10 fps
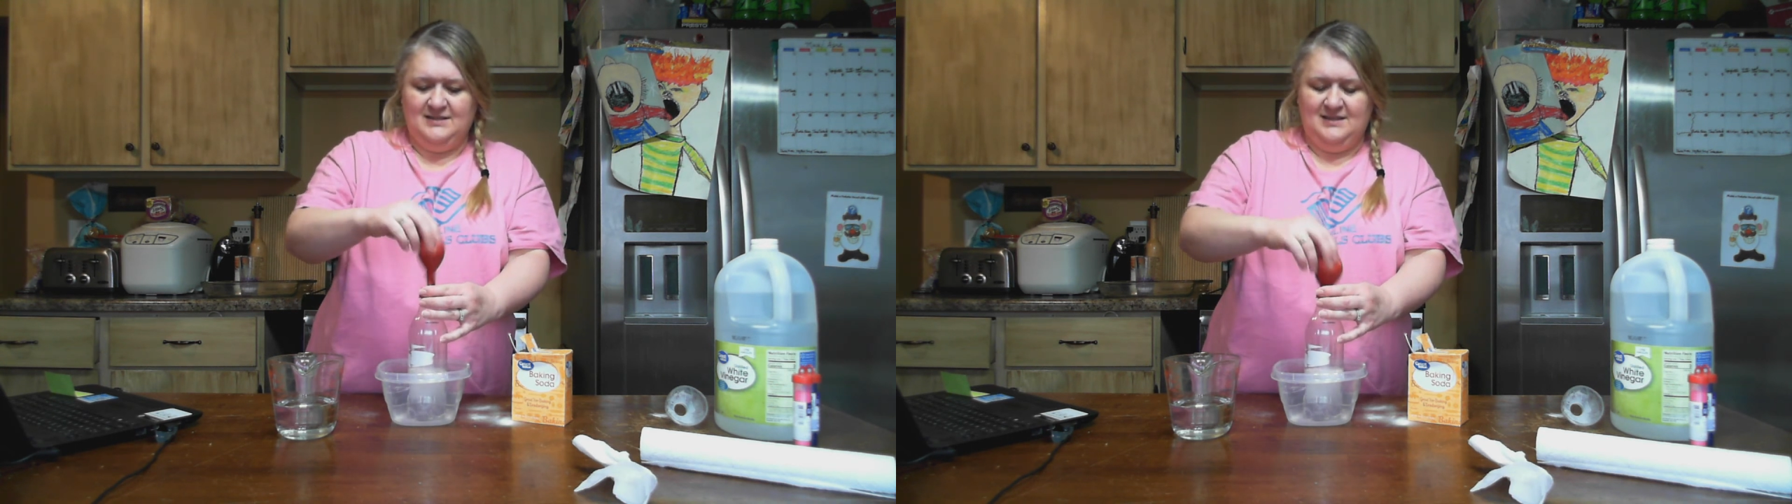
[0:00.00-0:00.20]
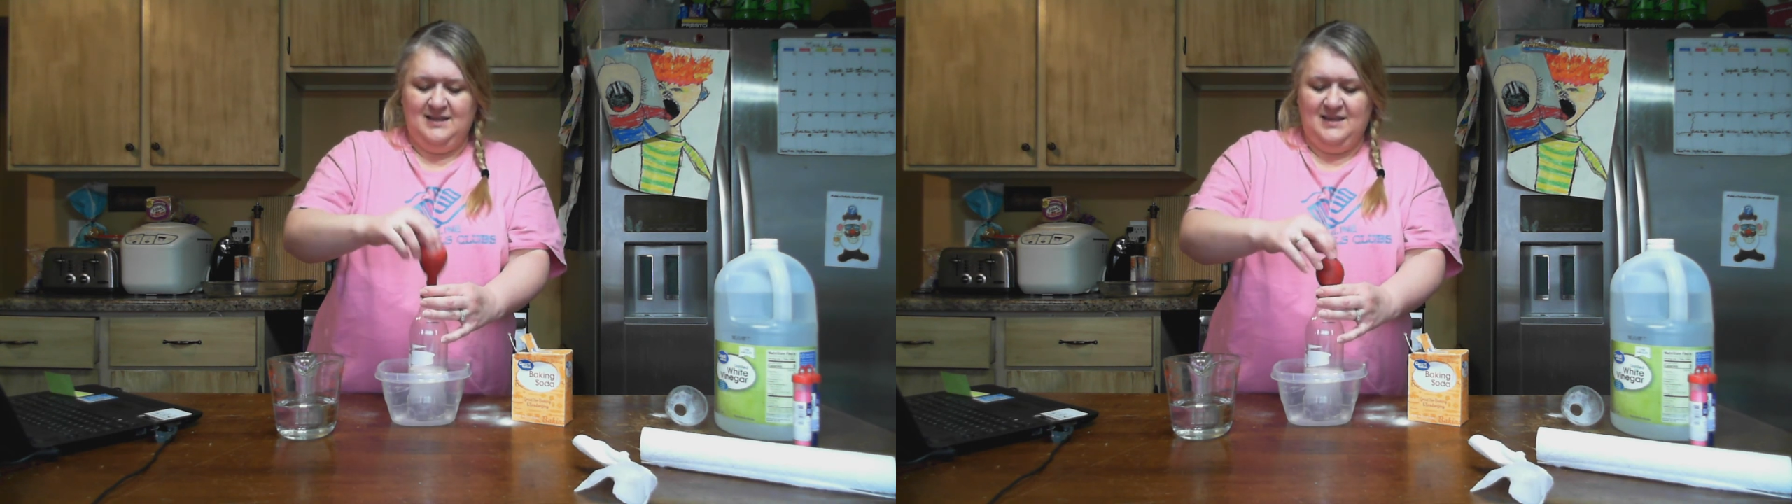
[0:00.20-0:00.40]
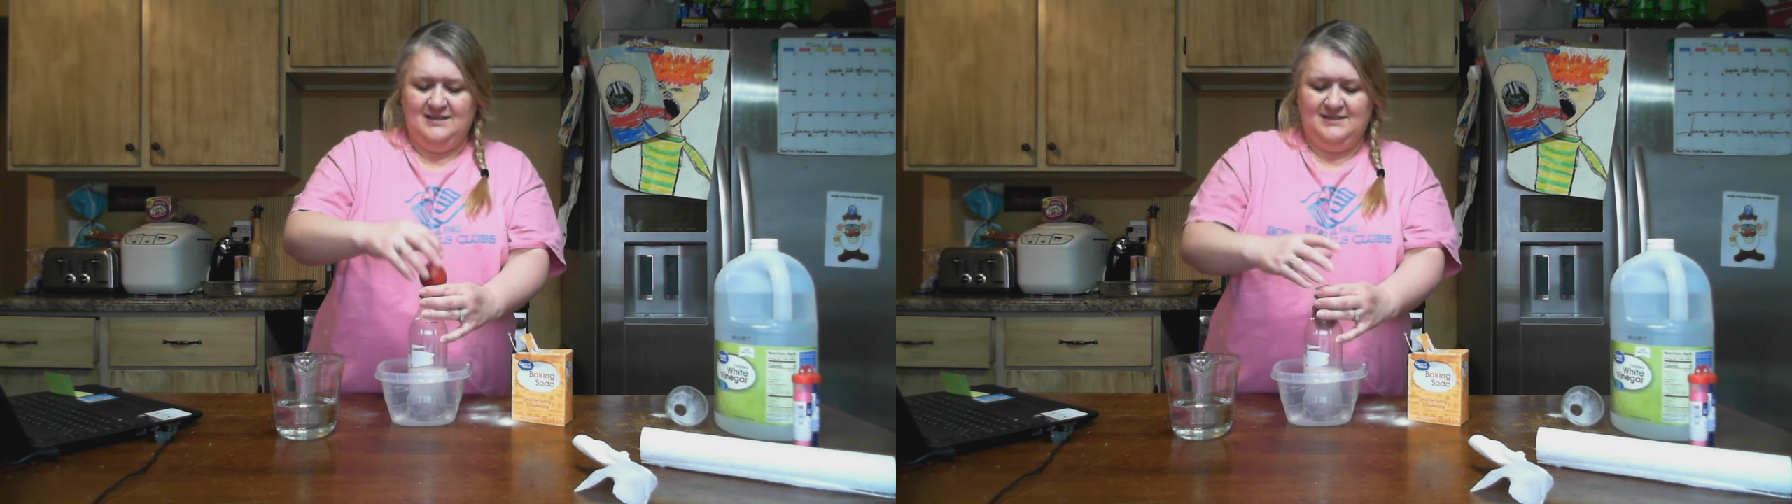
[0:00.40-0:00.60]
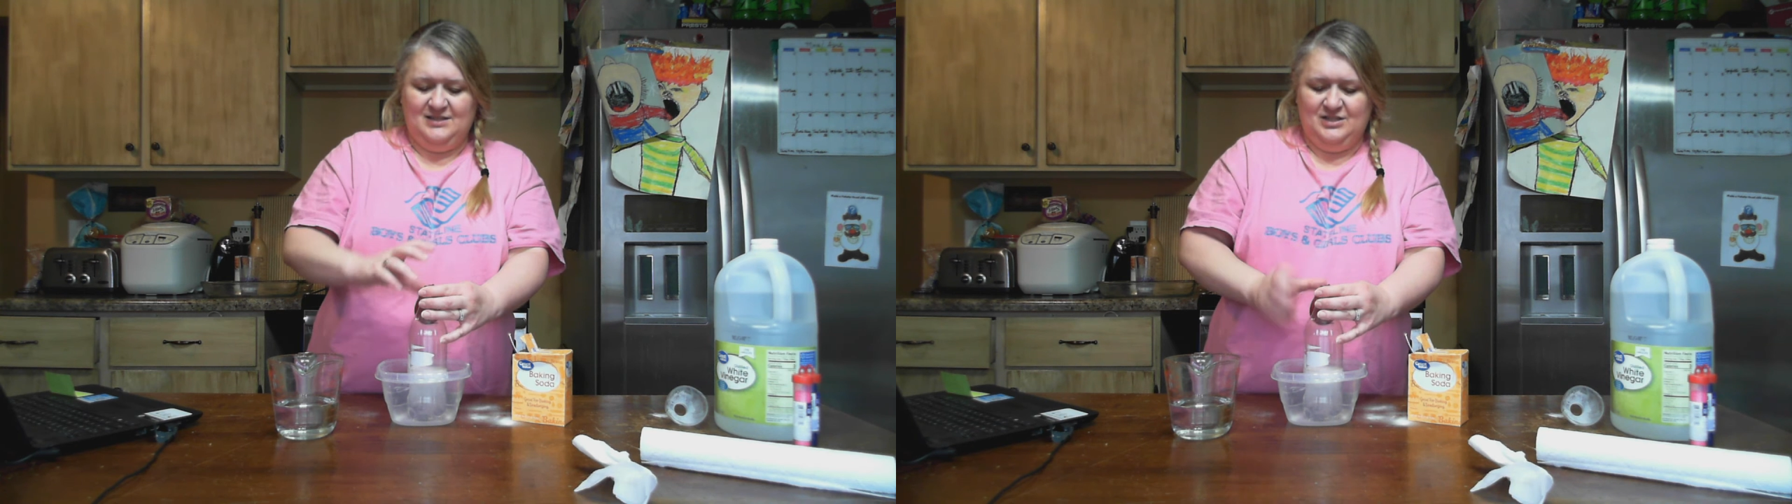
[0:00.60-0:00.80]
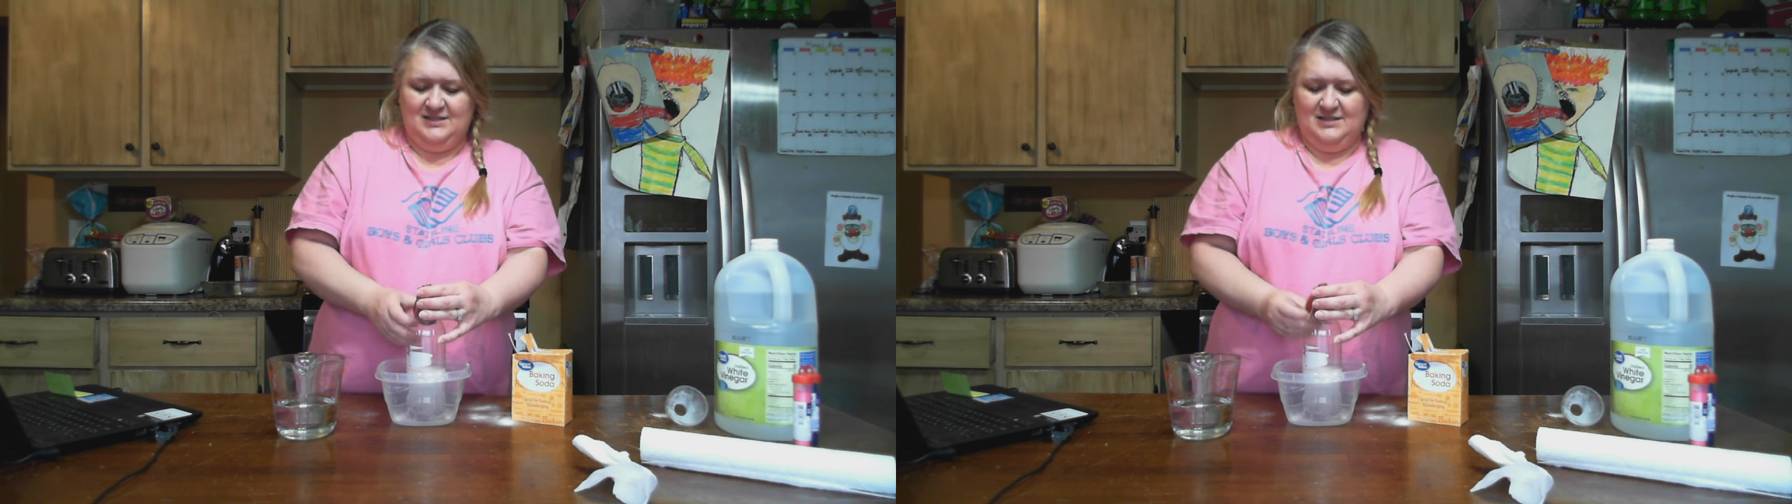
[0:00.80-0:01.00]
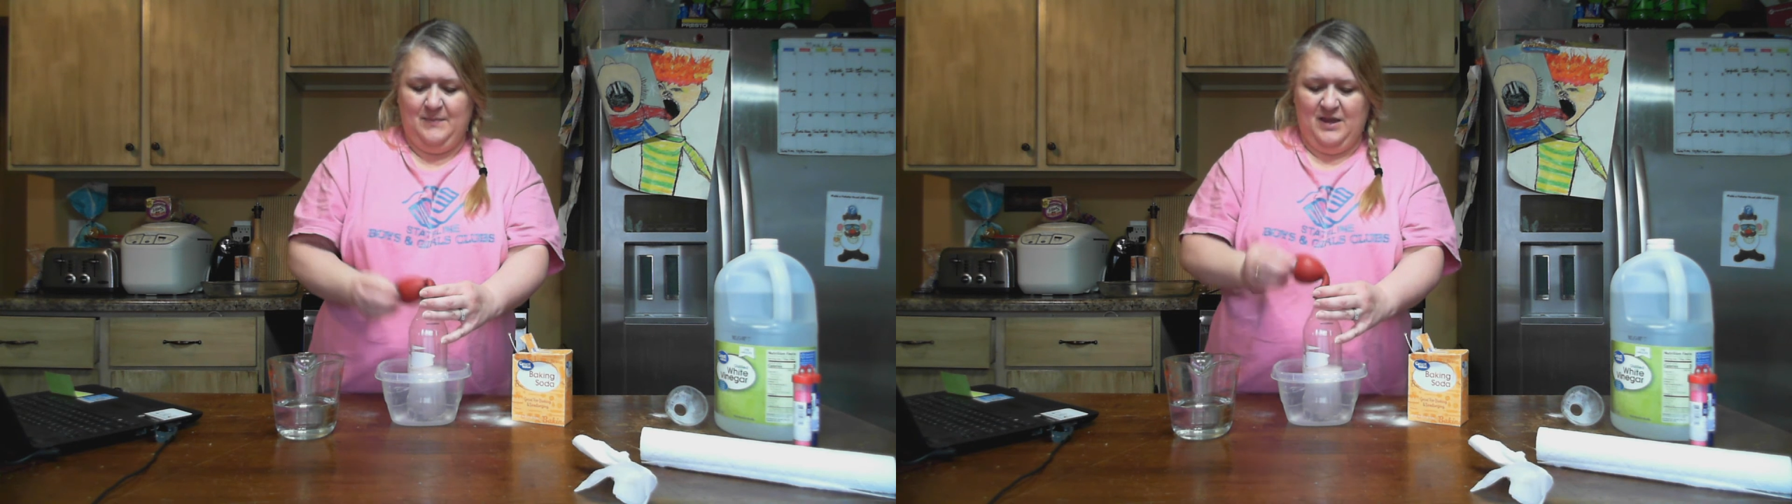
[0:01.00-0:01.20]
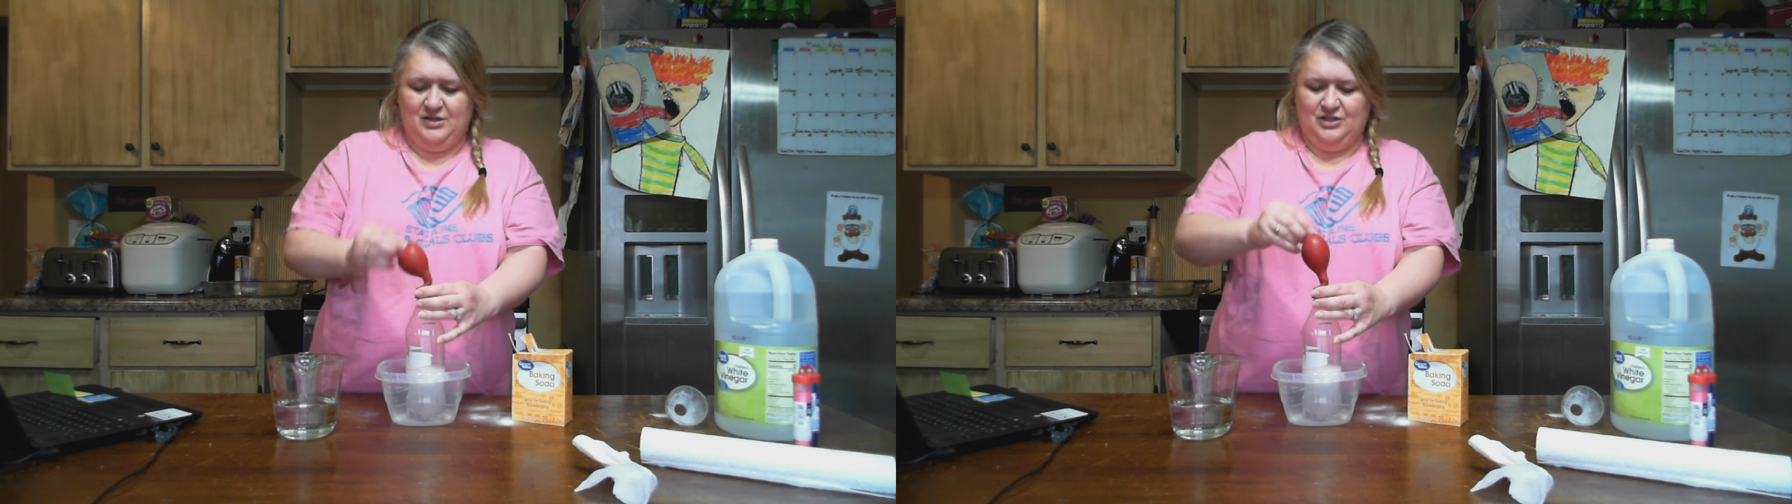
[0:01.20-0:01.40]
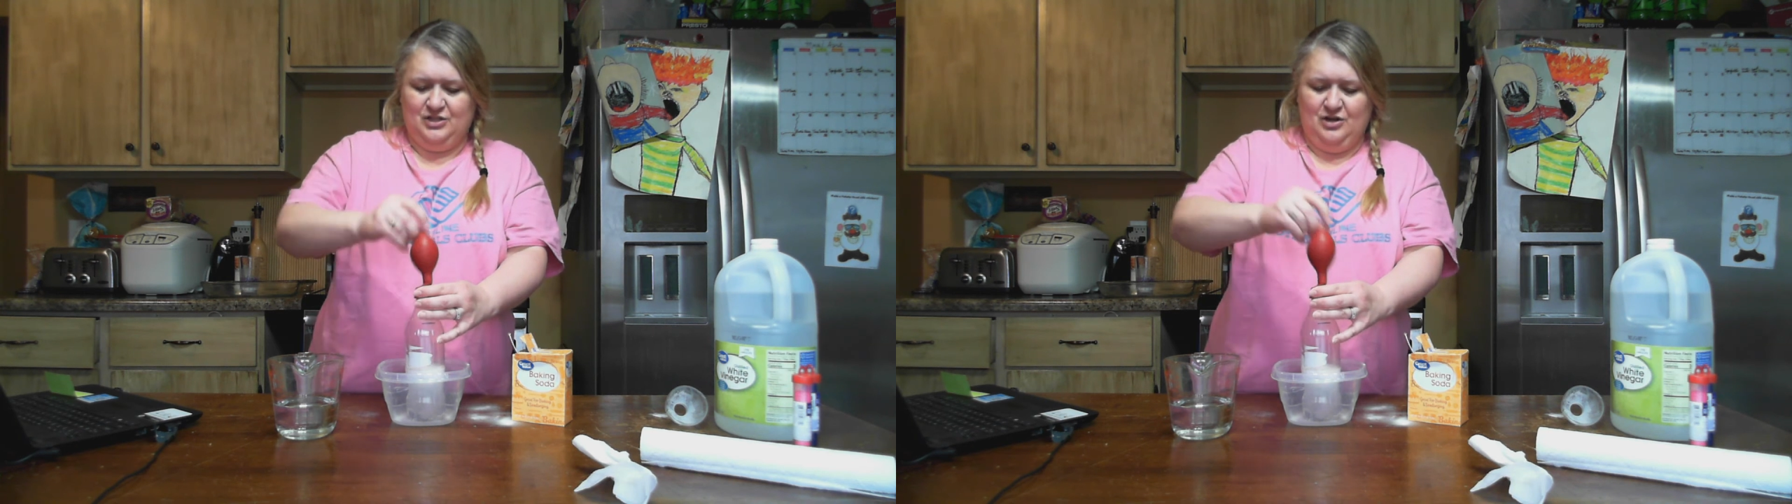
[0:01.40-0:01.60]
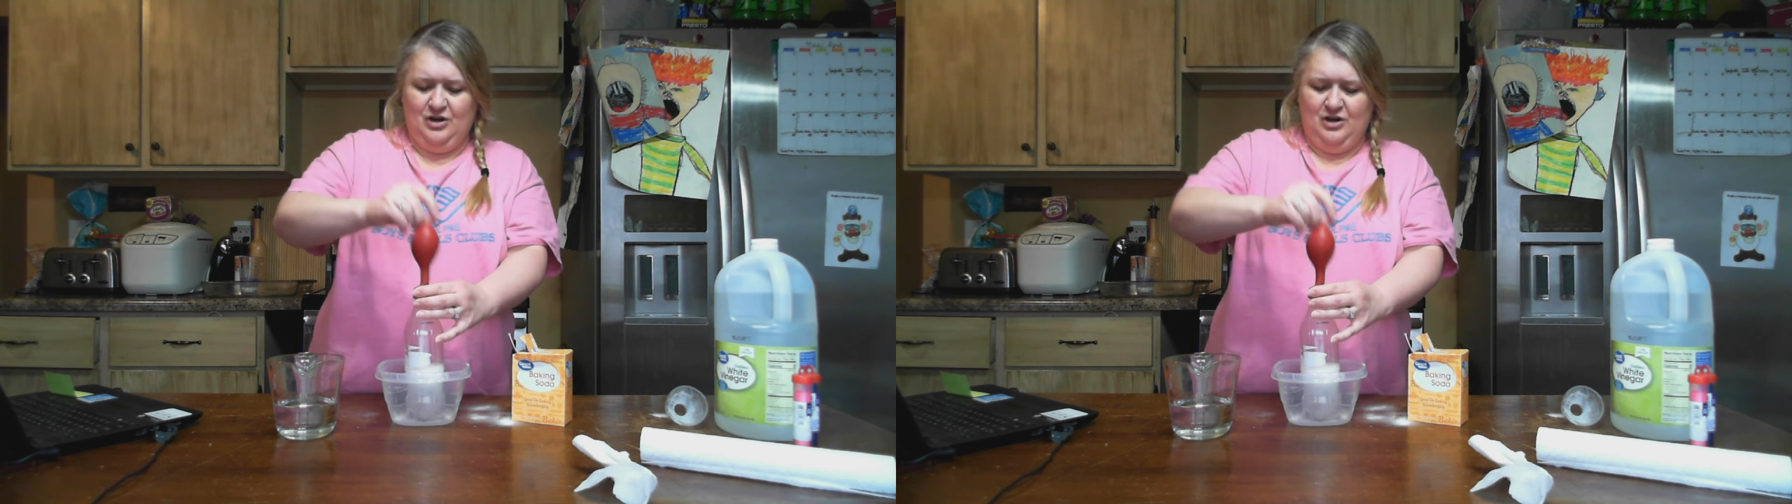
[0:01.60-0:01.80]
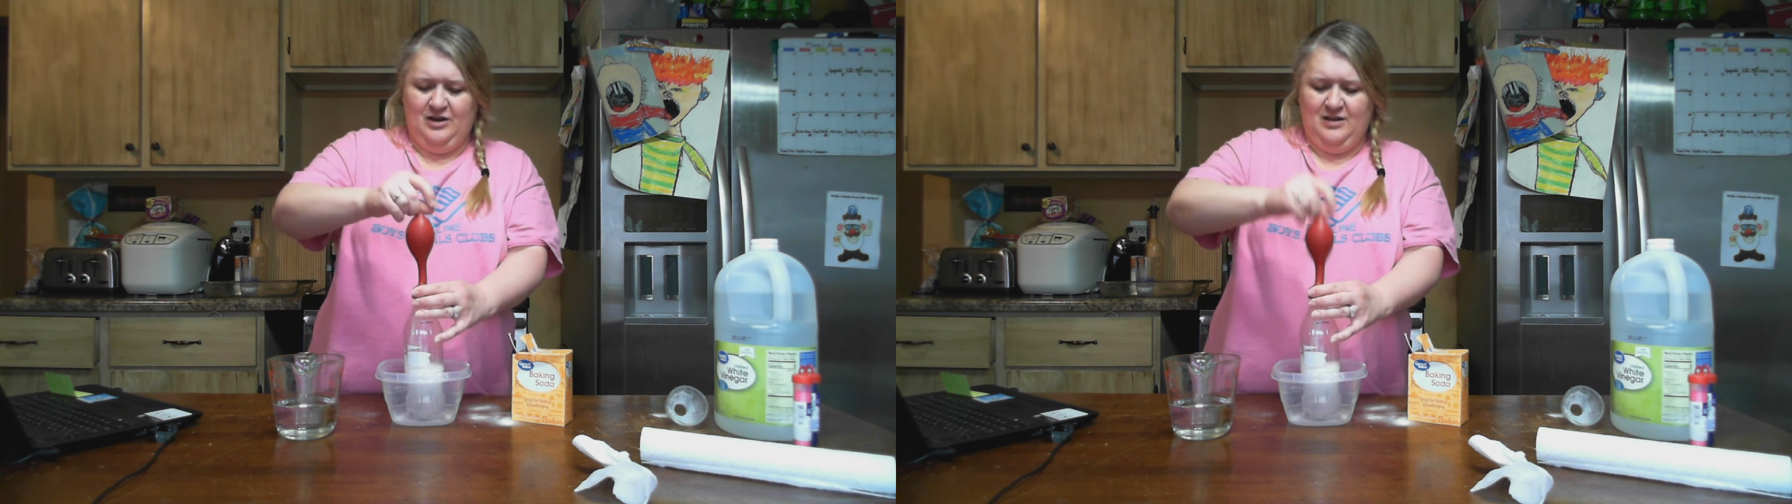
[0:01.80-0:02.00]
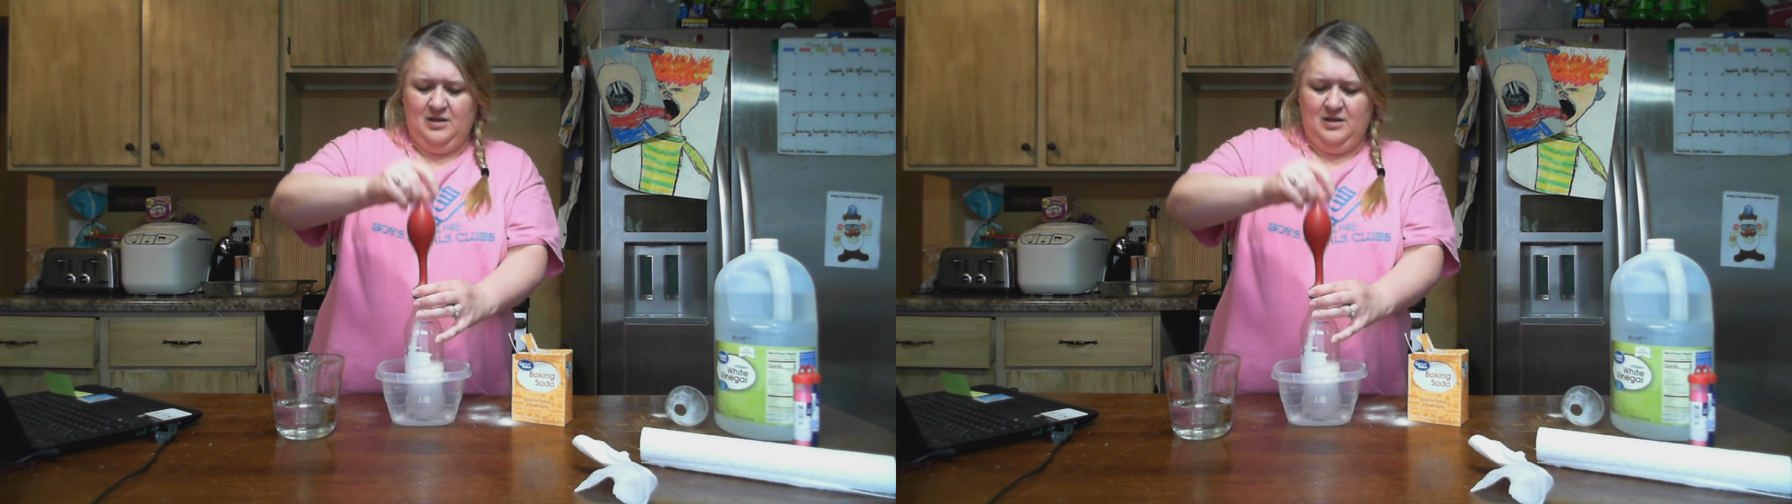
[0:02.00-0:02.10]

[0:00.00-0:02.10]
to this just to make sure.